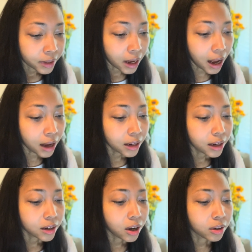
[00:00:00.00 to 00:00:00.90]
All I
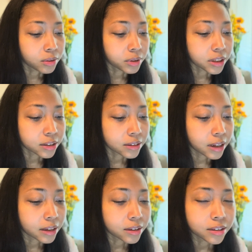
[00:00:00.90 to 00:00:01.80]
know is
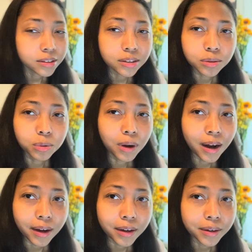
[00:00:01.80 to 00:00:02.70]
that this is who I
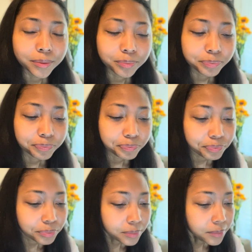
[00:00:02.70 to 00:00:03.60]
am.
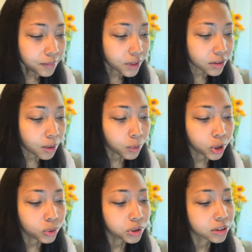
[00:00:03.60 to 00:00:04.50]
Someone
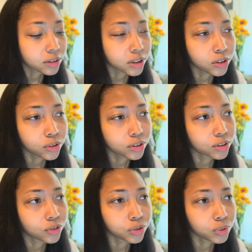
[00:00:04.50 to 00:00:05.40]
who continues to
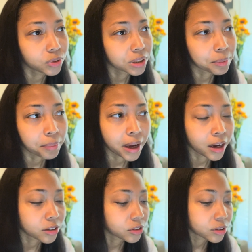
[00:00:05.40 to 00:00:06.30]
choose
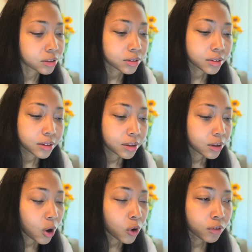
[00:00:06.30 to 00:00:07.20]
compassion
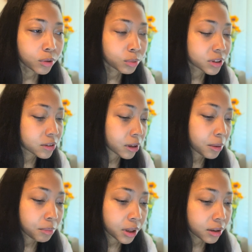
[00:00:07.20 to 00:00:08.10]
over
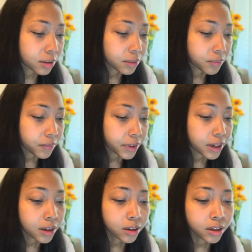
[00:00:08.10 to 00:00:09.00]
resentment,
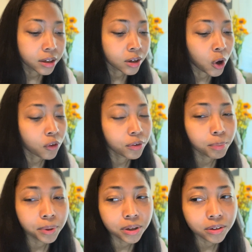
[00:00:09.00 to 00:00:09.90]
healing over
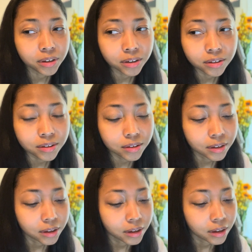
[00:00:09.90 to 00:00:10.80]
bitterness,
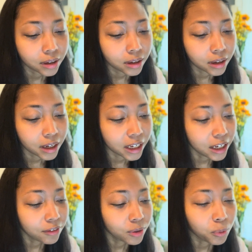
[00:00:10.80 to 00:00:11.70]

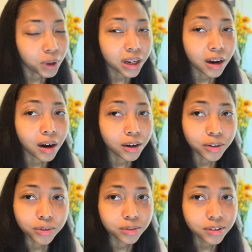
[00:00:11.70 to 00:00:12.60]
even when it
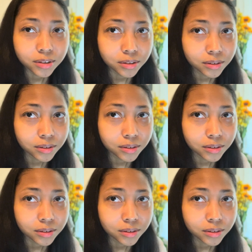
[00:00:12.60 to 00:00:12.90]
hurts.